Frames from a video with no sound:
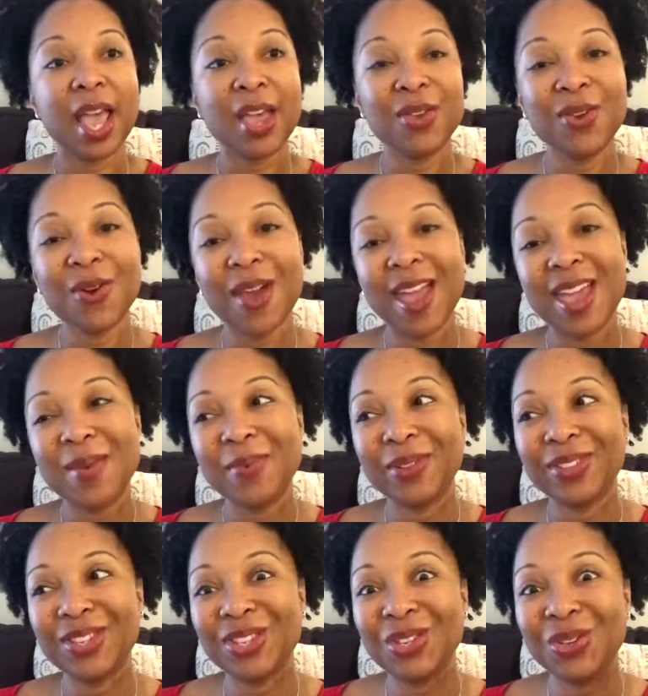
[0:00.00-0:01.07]
and you're
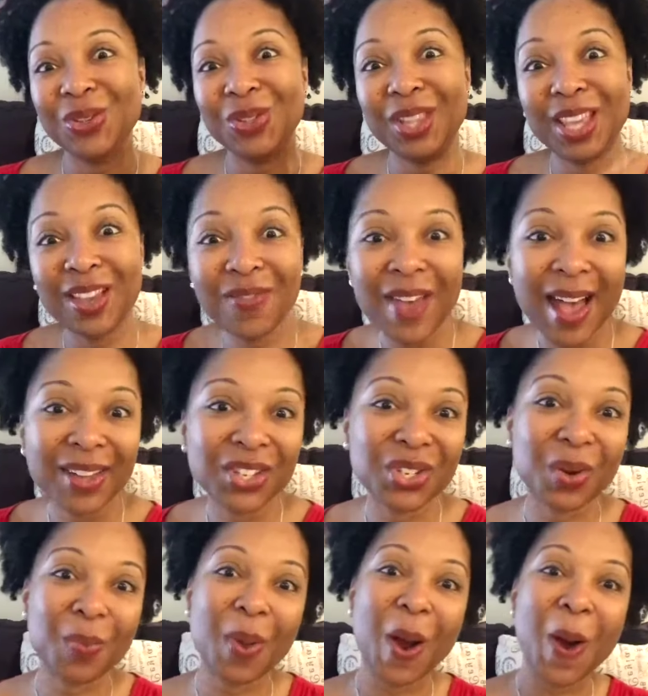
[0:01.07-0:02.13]
able to live
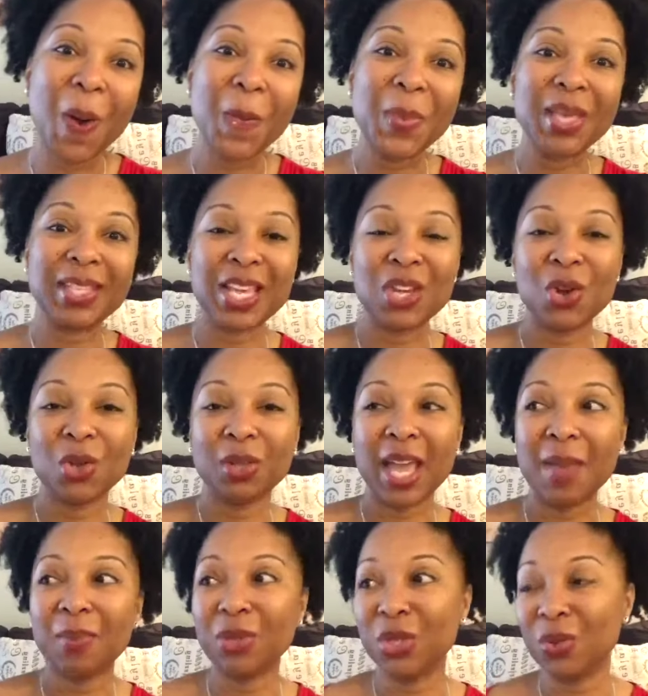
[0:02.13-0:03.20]
out your purpose, and you're
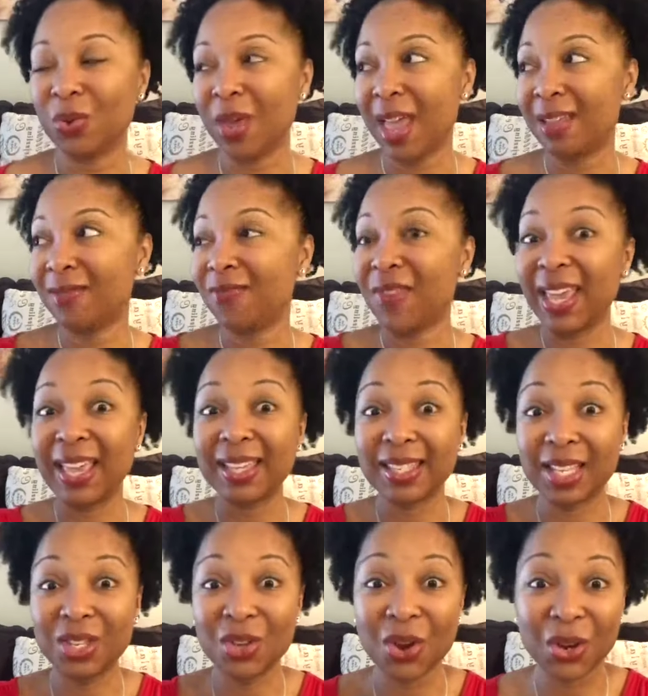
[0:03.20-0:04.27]
able to
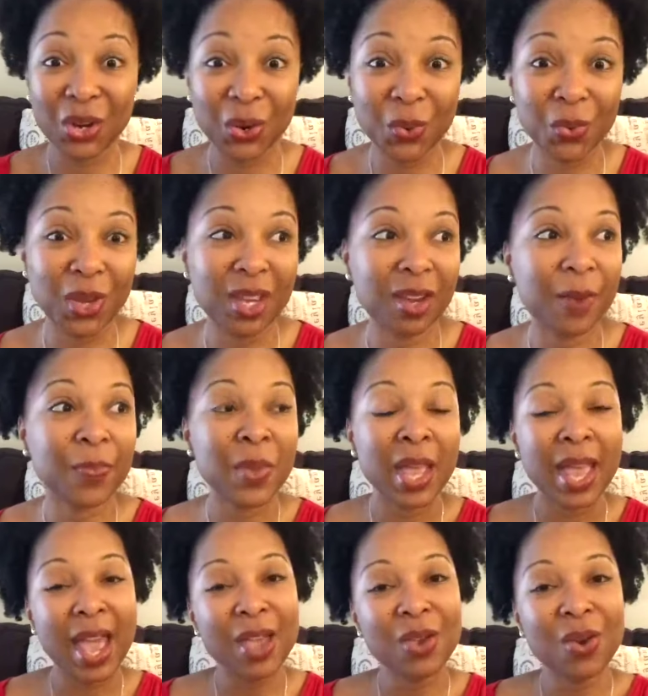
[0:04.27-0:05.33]
advance in your career,
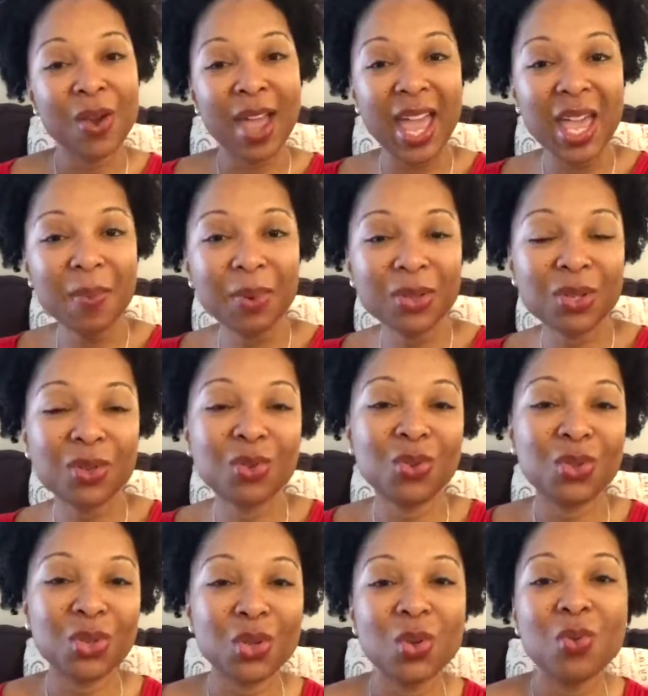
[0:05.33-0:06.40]
and you're able to
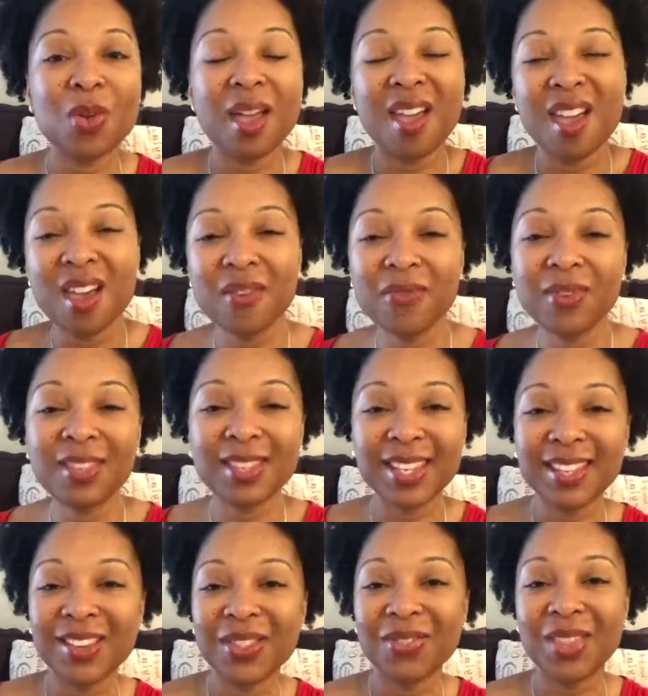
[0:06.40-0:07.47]
do every
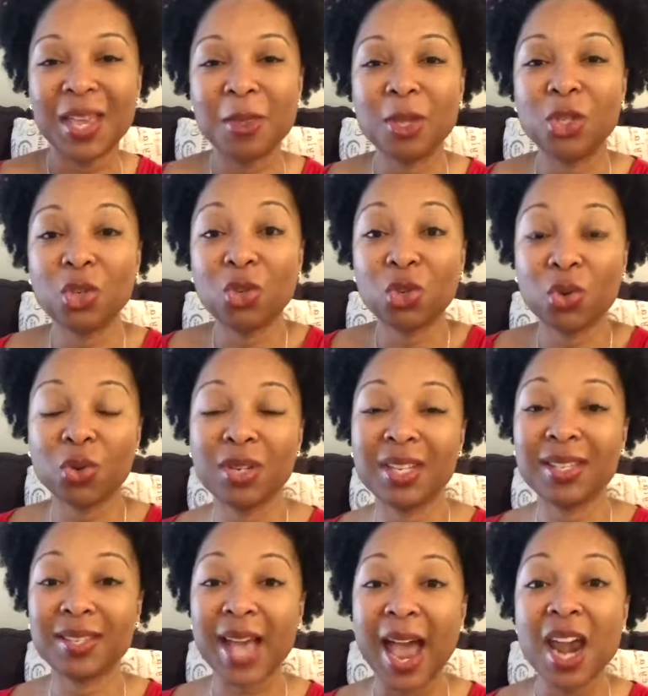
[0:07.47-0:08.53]
single thing that you truly
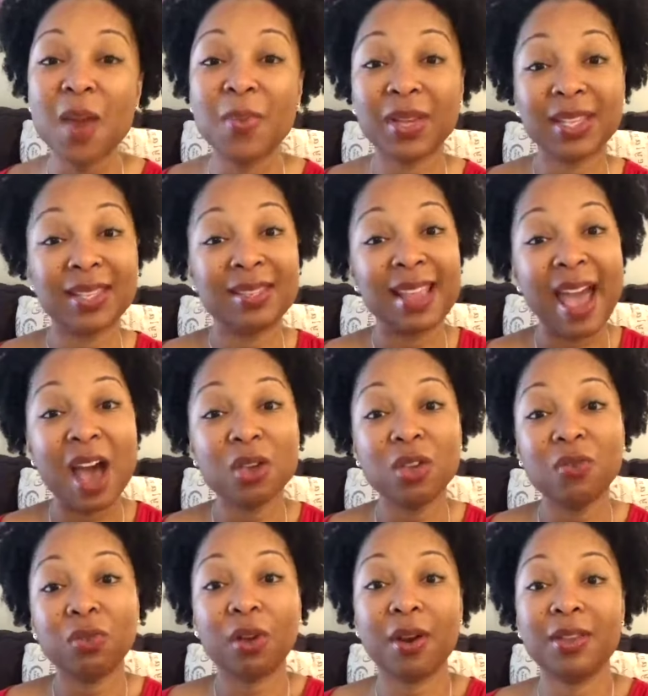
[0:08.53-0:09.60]
desire, because now
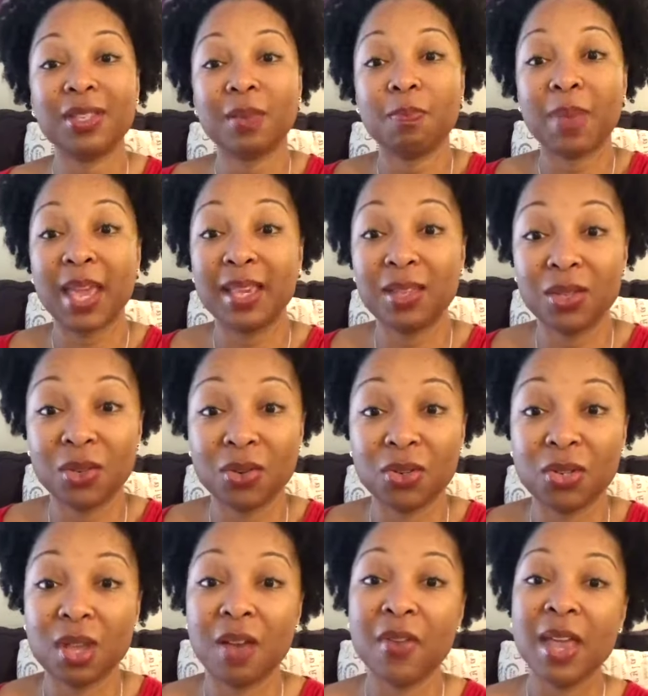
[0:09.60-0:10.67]
you learn to pace
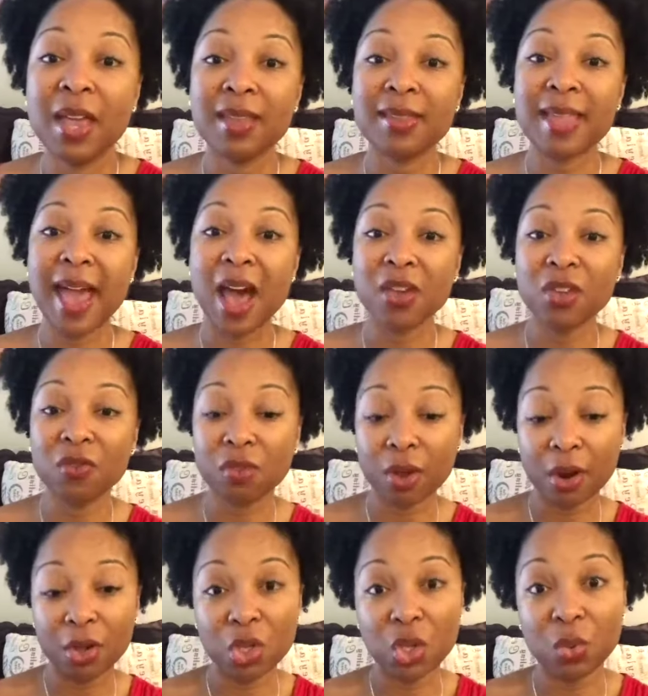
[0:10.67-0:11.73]
yourself. Now you
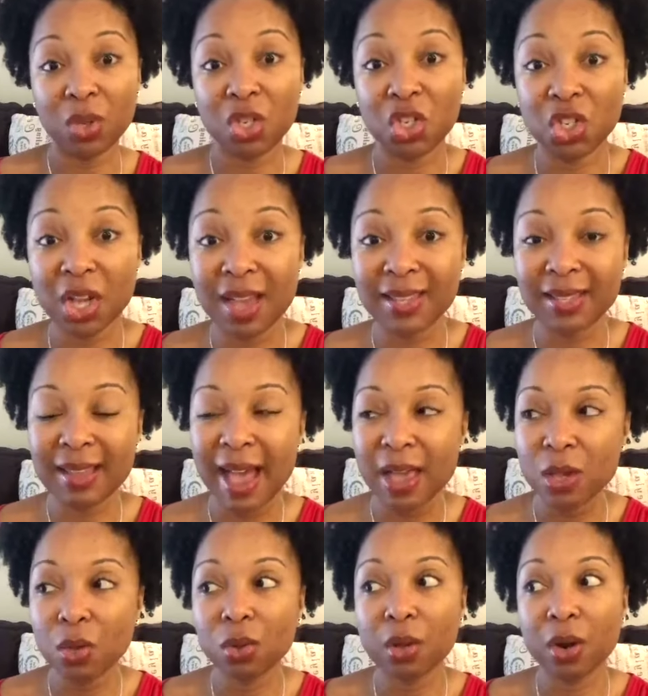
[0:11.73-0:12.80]
learn to adjust. Now
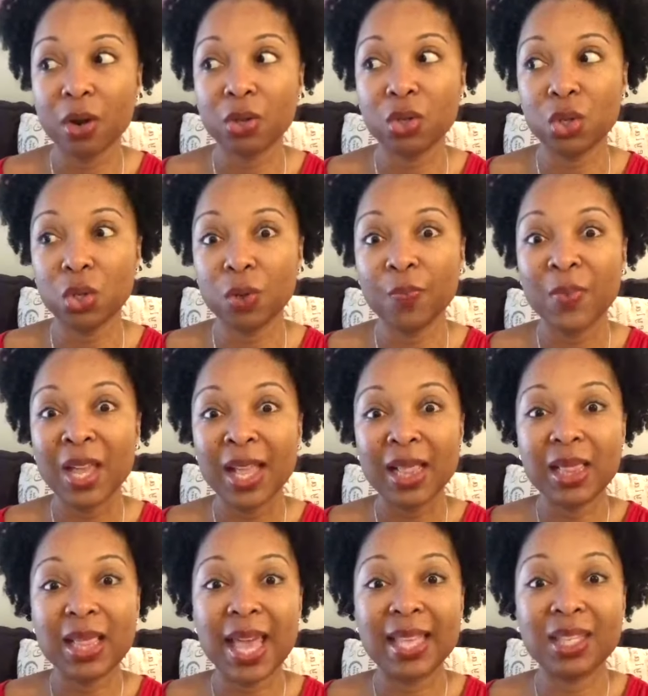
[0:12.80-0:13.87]
you learn to
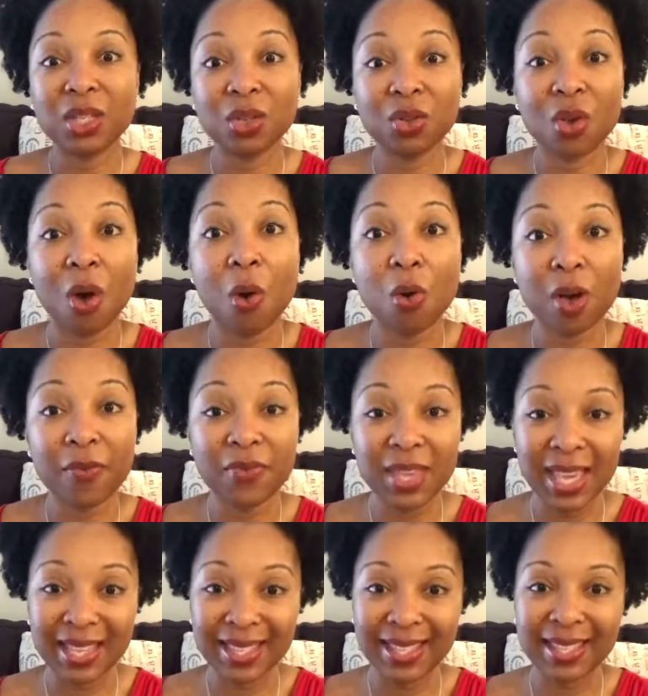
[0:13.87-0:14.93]
let go of
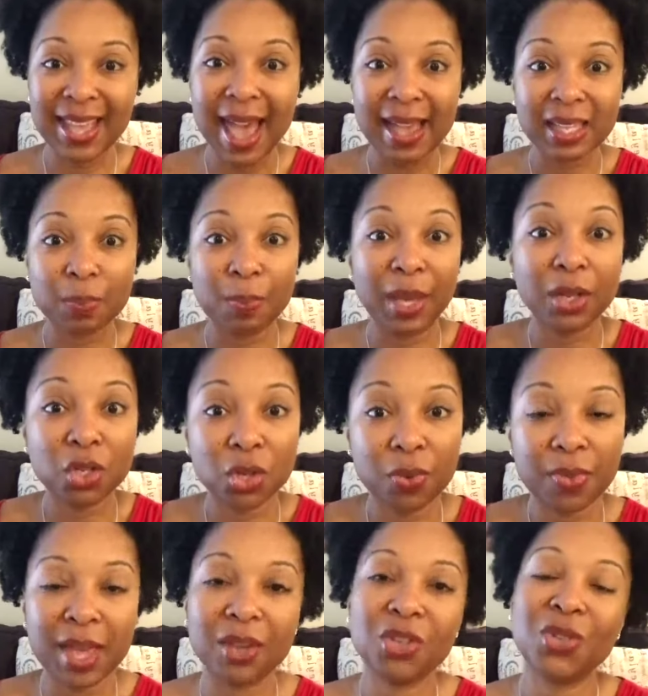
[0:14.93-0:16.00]
the exact picture
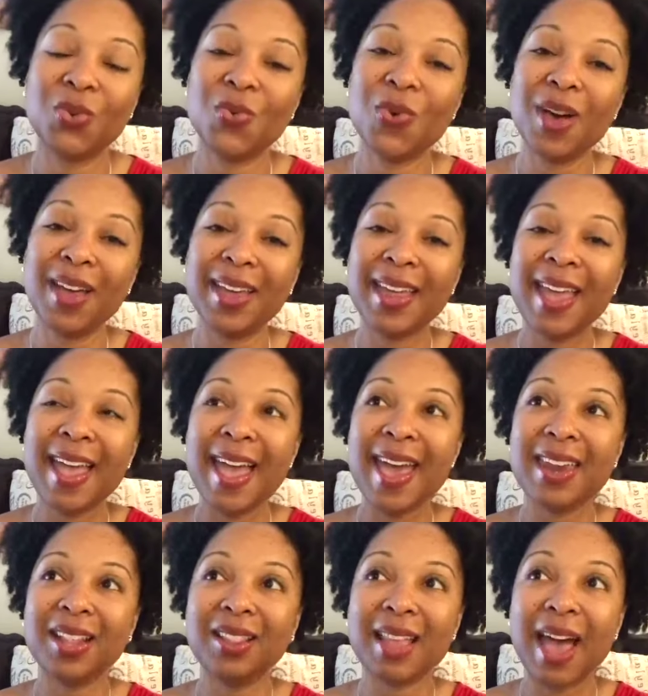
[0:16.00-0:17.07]
that you want
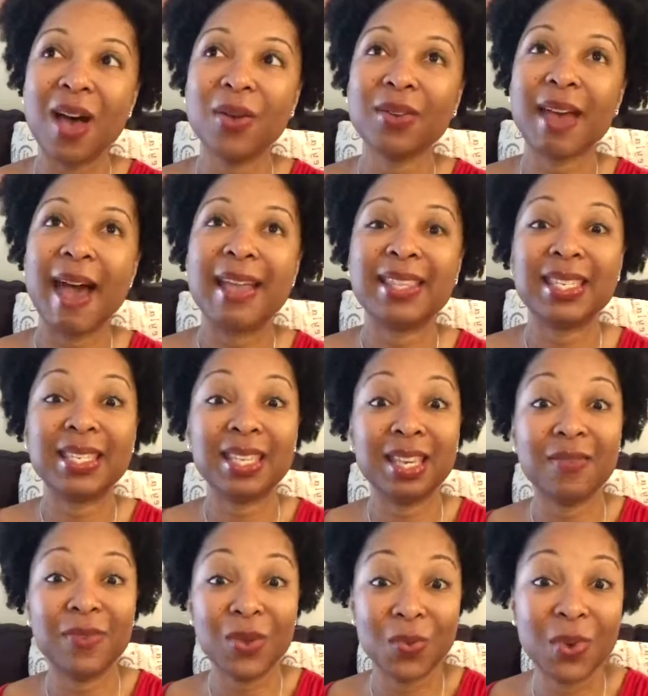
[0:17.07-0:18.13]
and allow God to
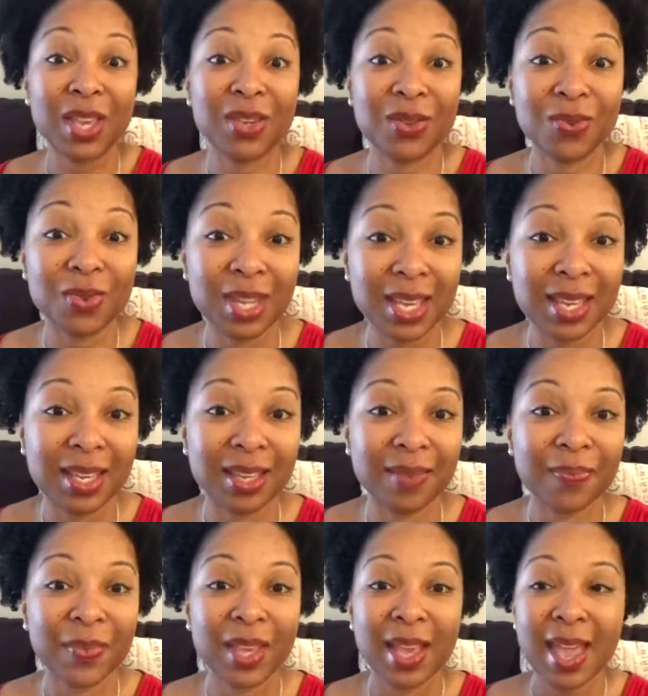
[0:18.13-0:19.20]
give you what you need.
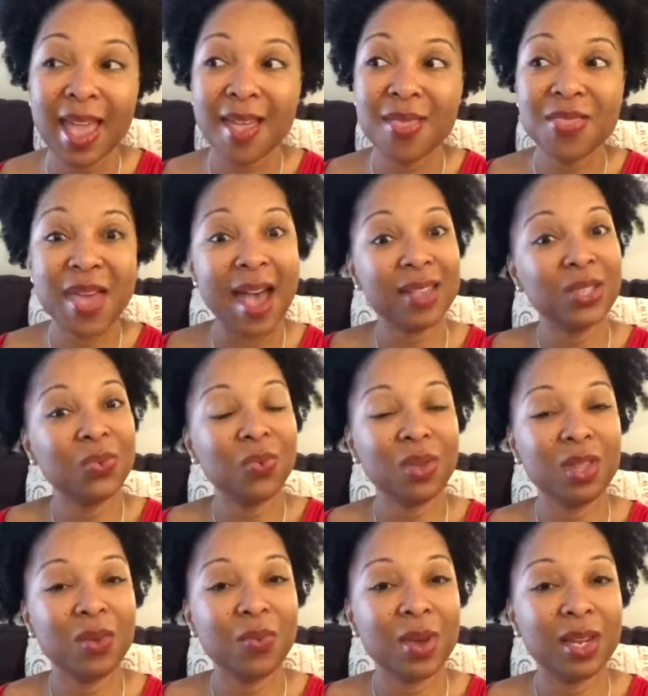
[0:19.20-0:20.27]
And that's
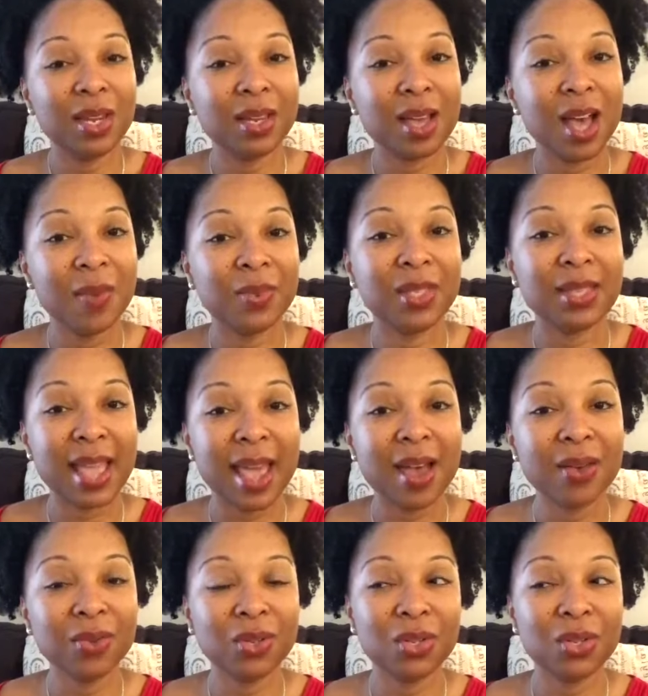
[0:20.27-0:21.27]
really what it comes down